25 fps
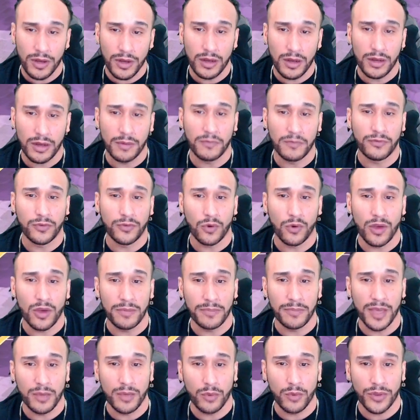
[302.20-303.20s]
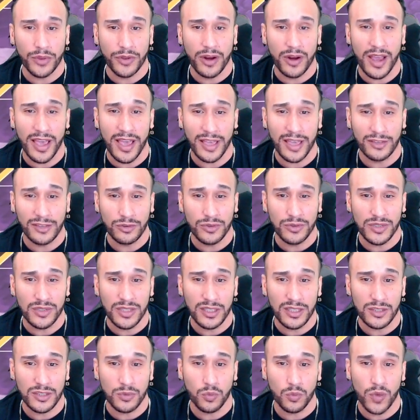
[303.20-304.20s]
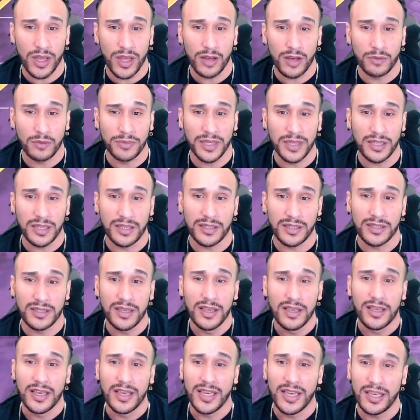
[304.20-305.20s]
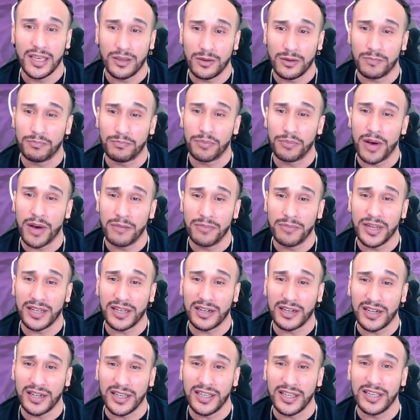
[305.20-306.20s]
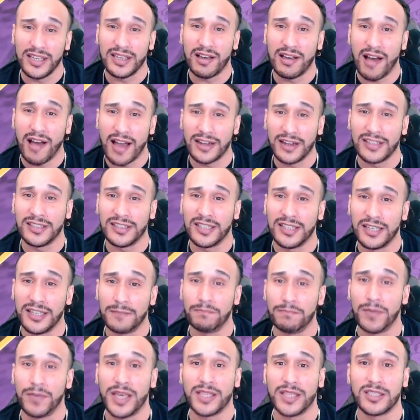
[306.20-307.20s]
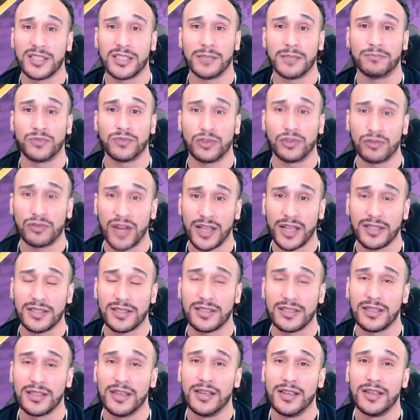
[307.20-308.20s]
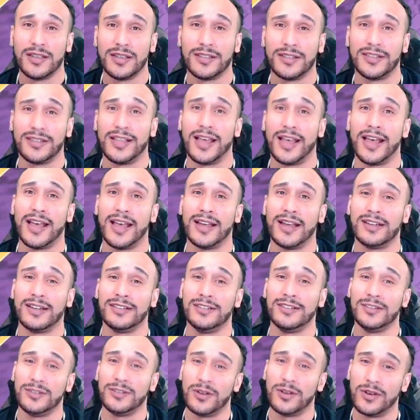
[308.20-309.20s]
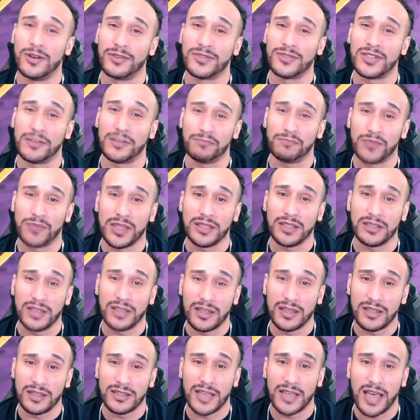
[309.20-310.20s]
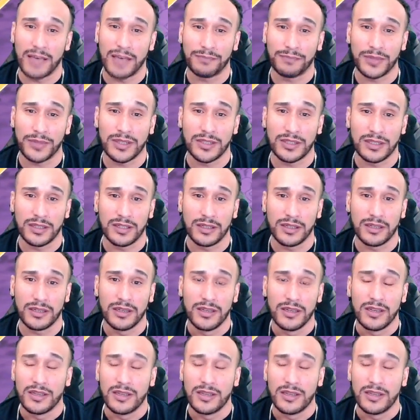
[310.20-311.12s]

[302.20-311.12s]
Floyd Mayweather handles this well, because he kind of did make some threats that, you know, if something does happen to